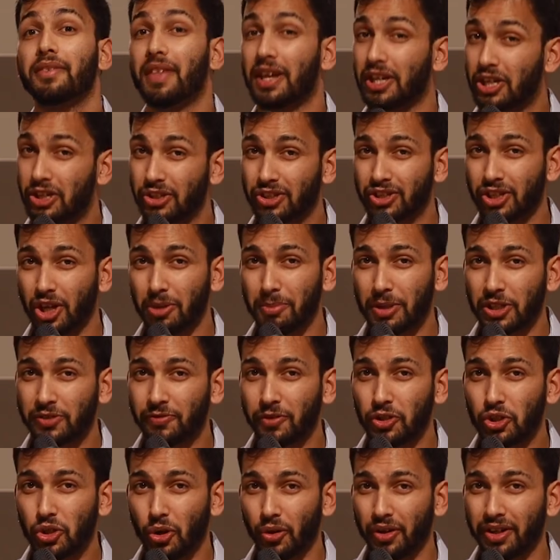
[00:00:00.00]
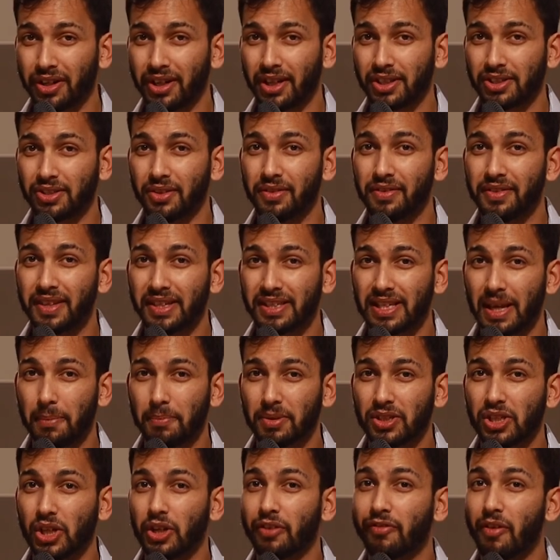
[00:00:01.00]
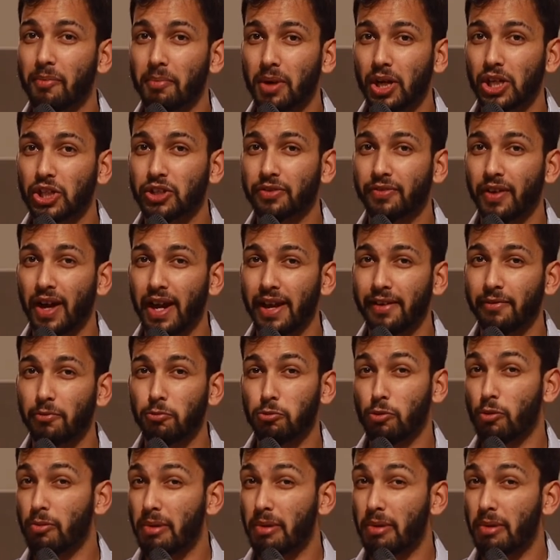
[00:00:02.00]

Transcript: Thank you so much for joining us on this episode of Emerge 5.